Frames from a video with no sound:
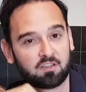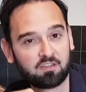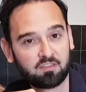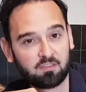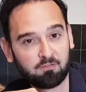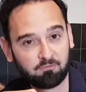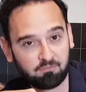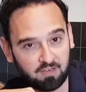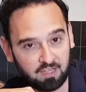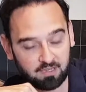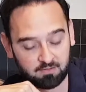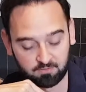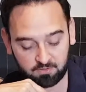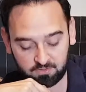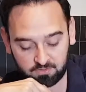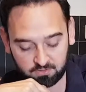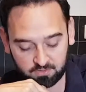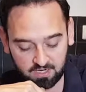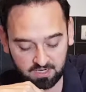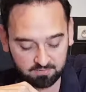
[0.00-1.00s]
the
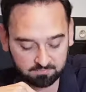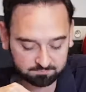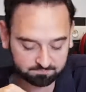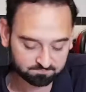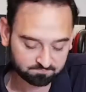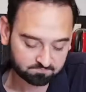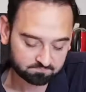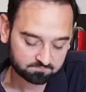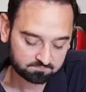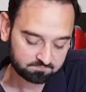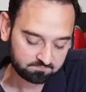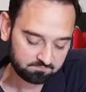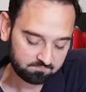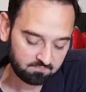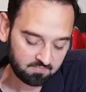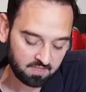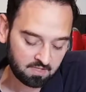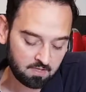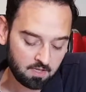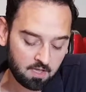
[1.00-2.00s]
flavor. Okay.
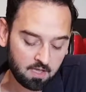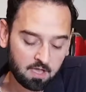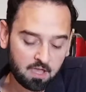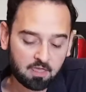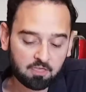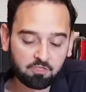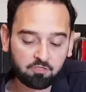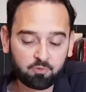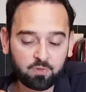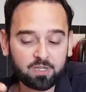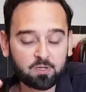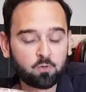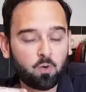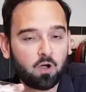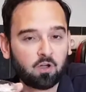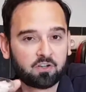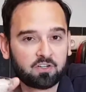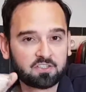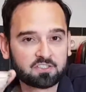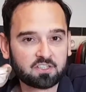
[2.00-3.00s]

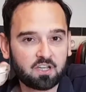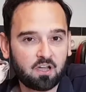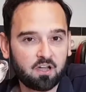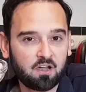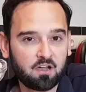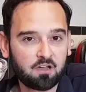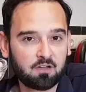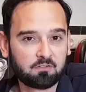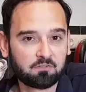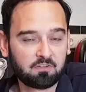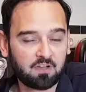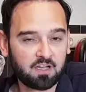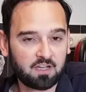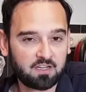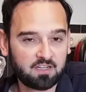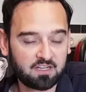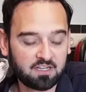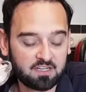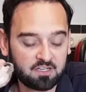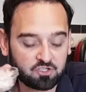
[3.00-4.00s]
3/4
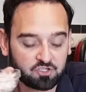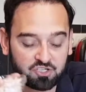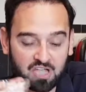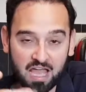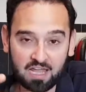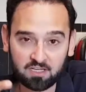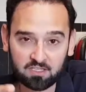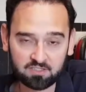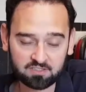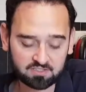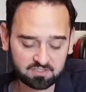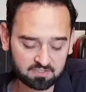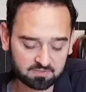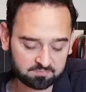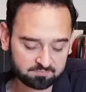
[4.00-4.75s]
of shallot,